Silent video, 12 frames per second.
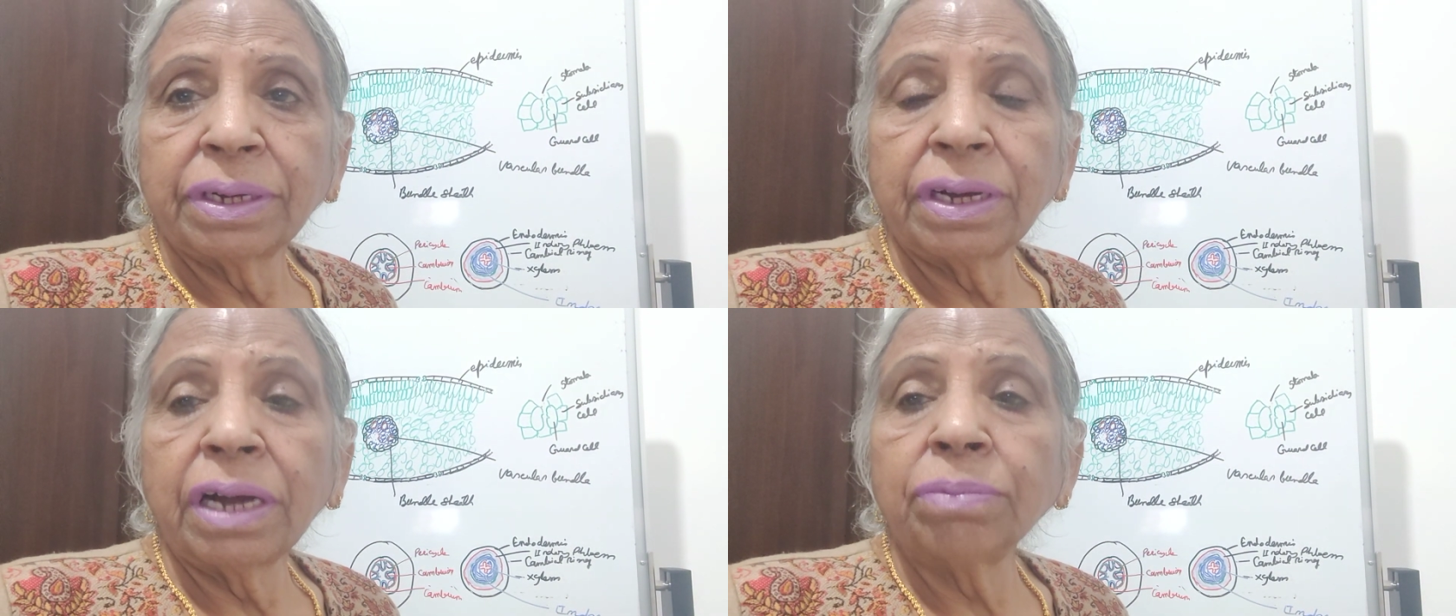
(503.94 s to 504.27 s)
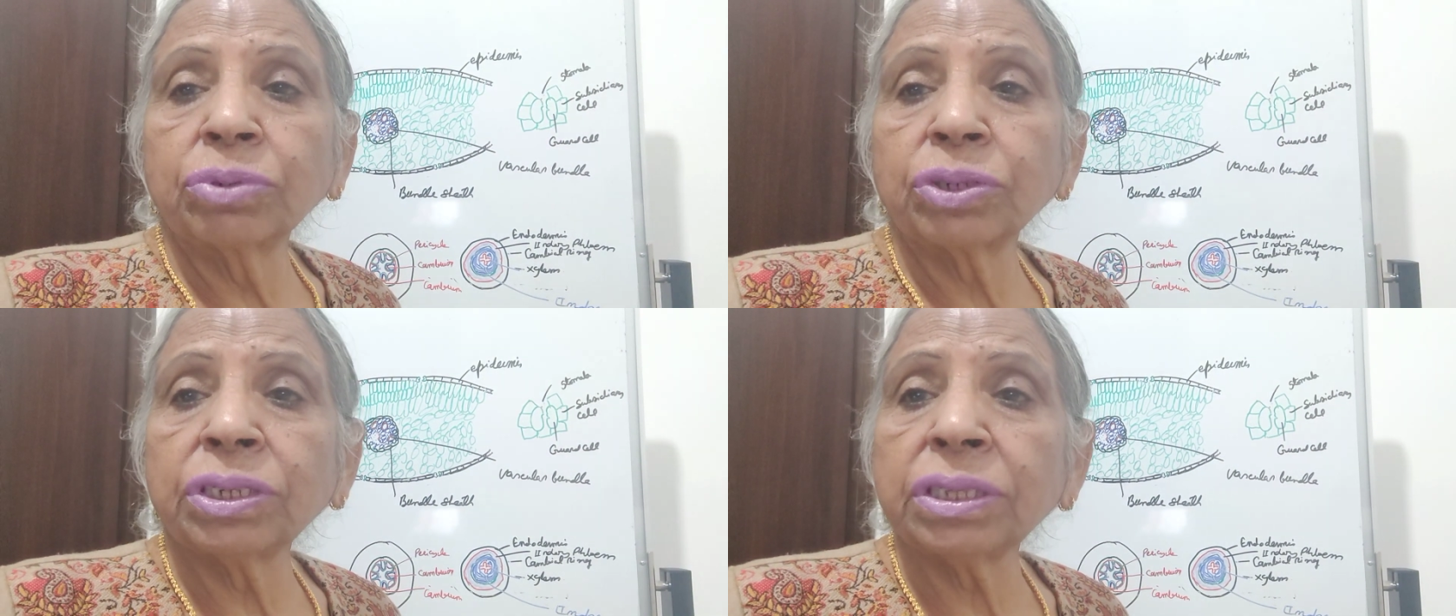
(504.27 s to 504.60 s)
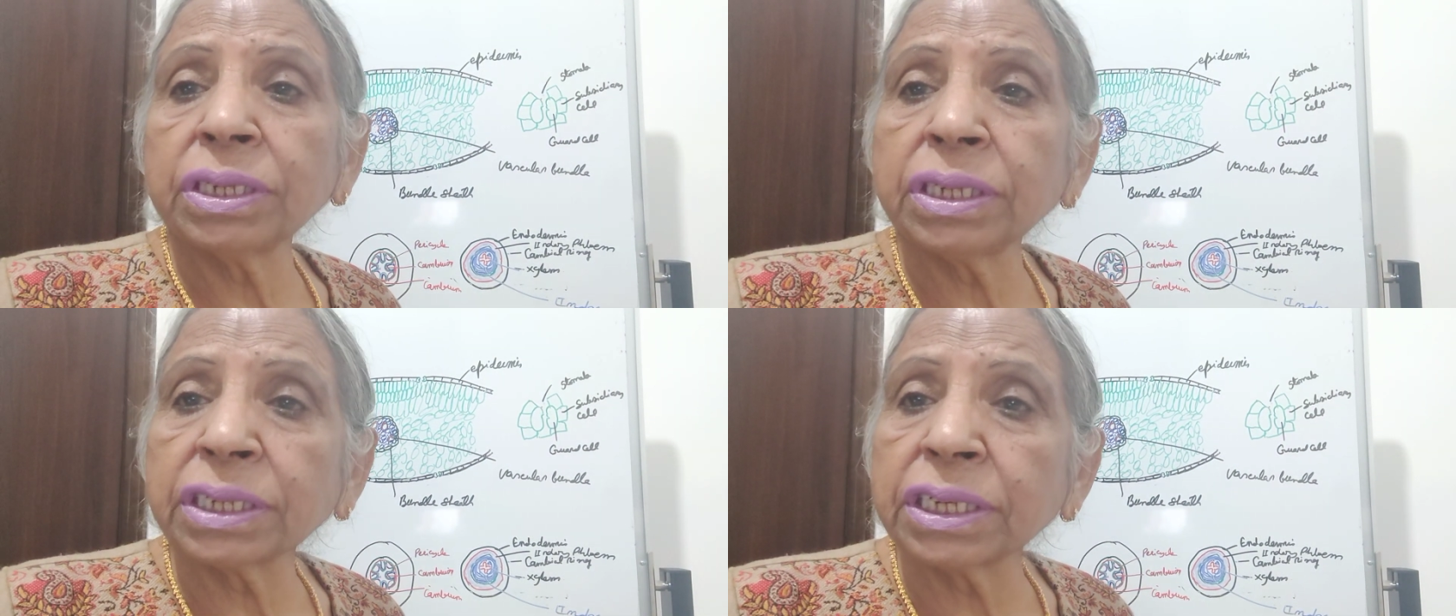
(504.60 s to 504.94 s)

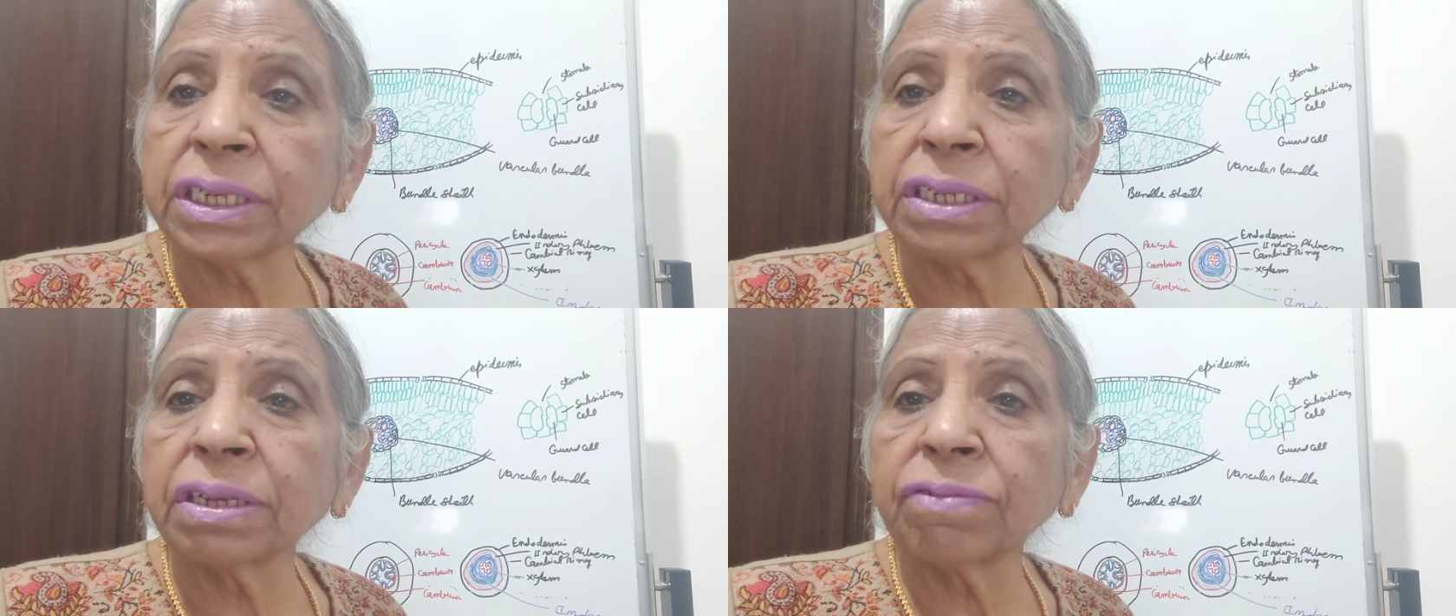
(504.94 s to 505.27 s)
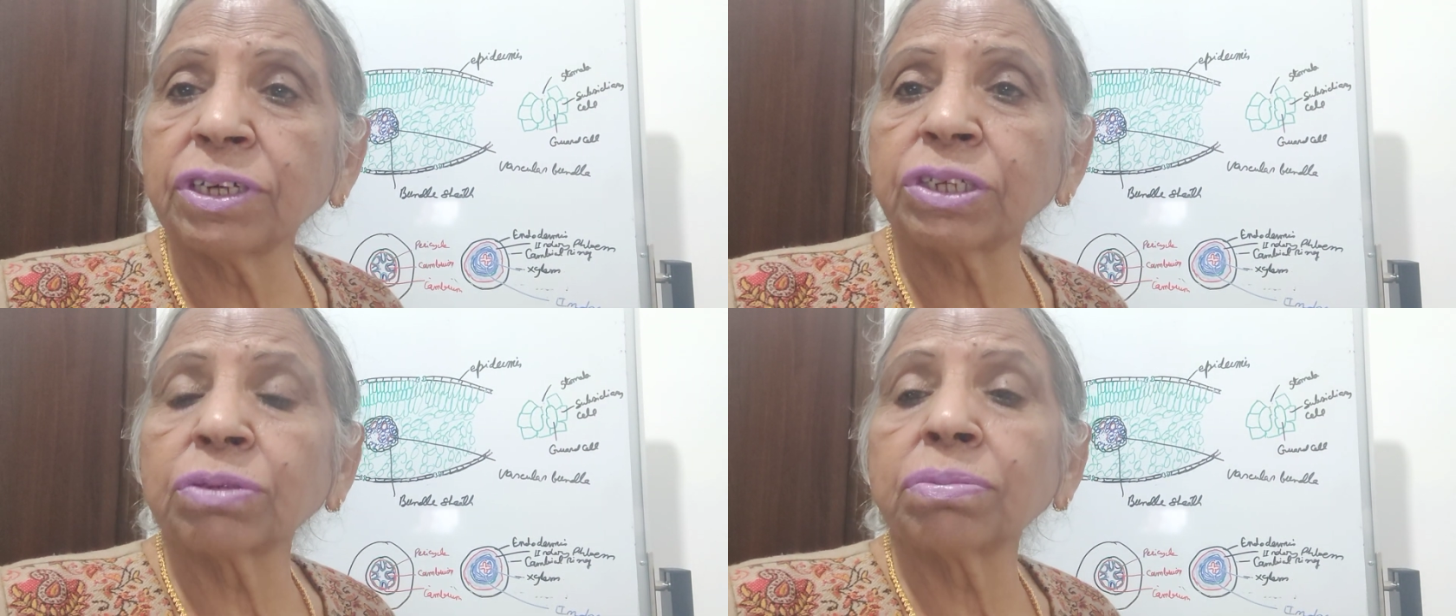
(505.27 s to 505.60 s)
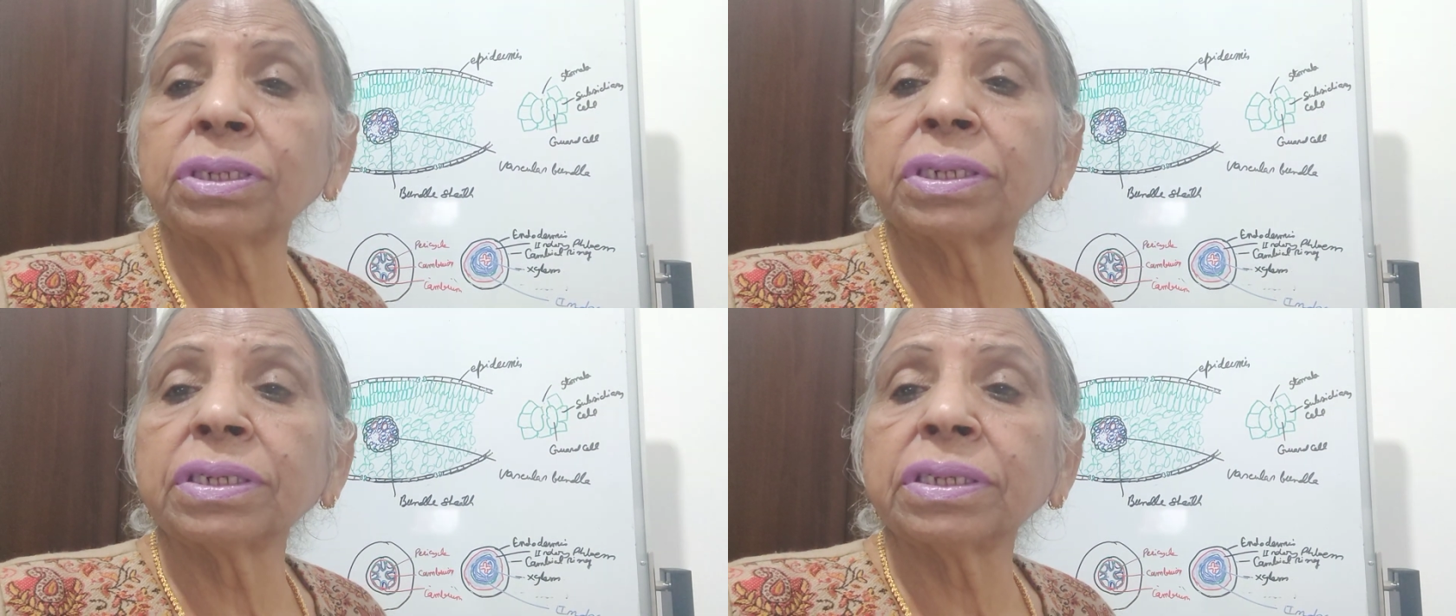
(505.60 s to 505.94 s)
In this case, the vascular
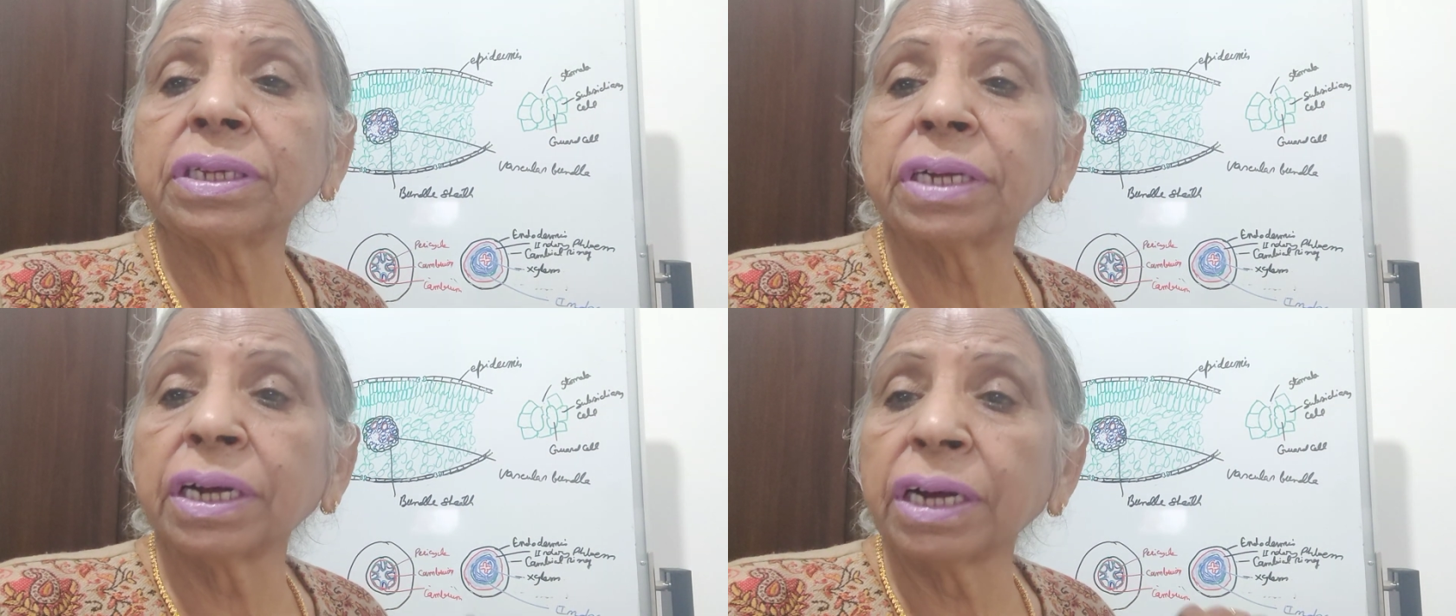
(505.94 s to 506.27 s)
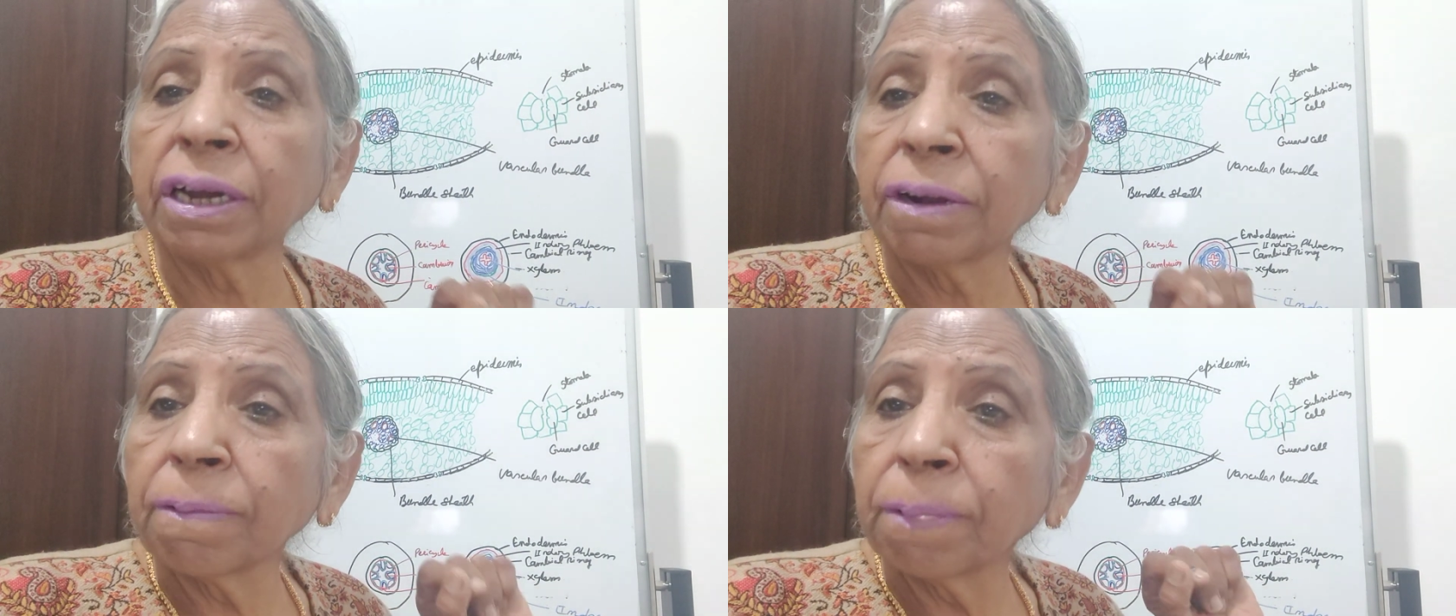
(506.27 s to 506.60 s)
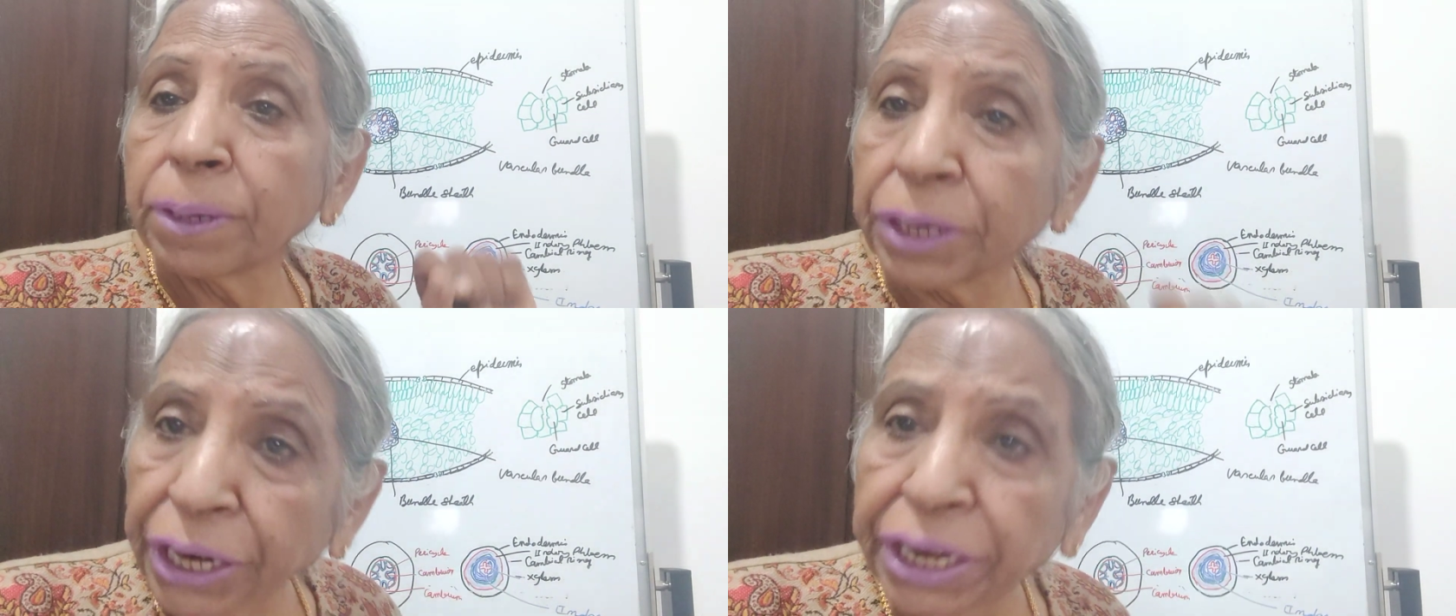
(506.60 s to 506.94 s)
bundles, they are
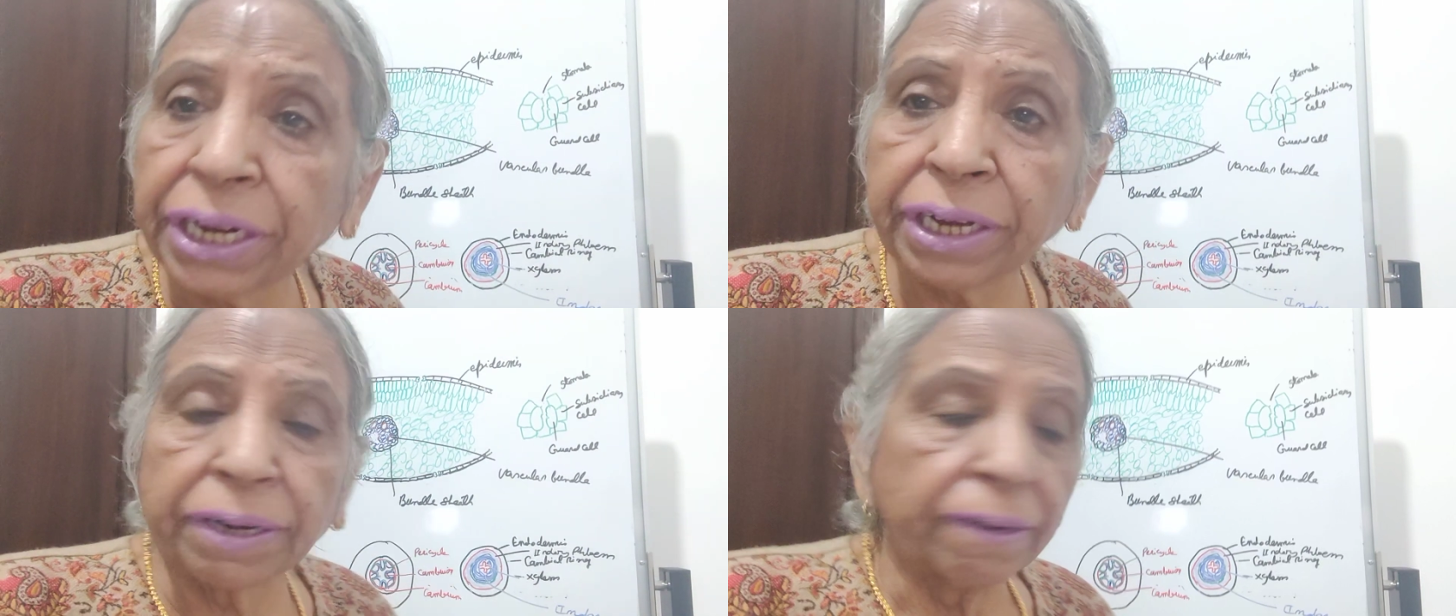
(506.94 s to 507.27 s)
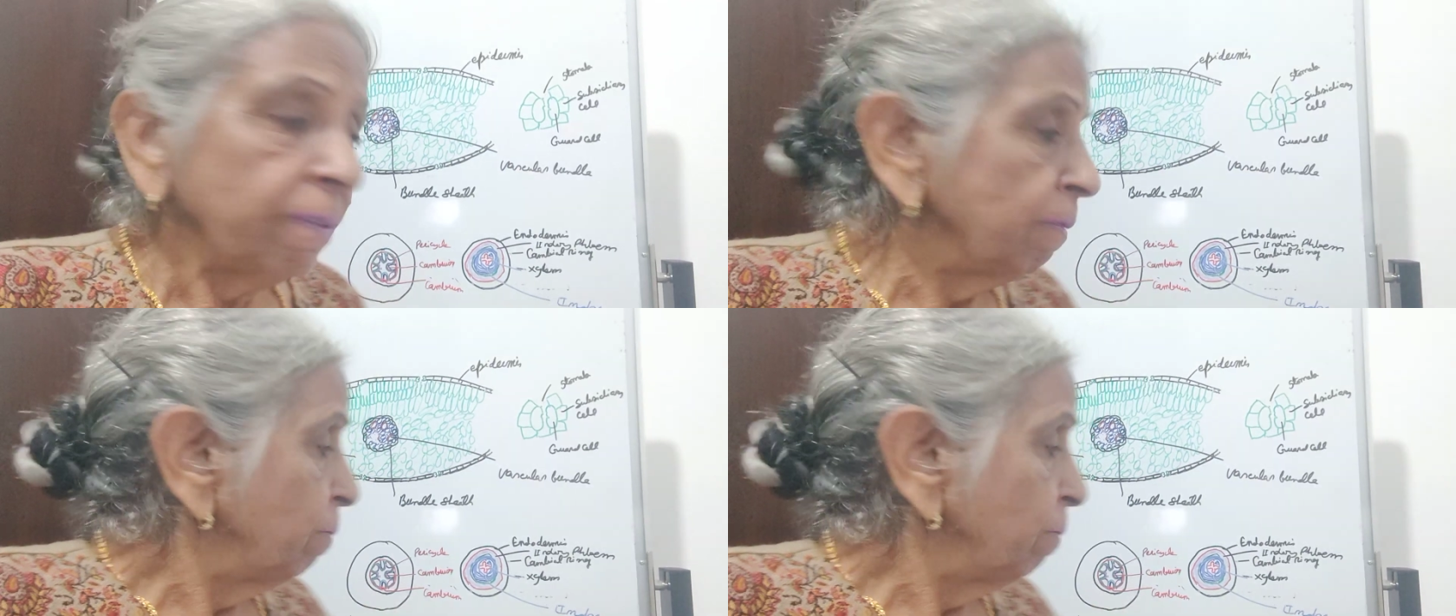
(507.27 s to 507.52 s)
radial.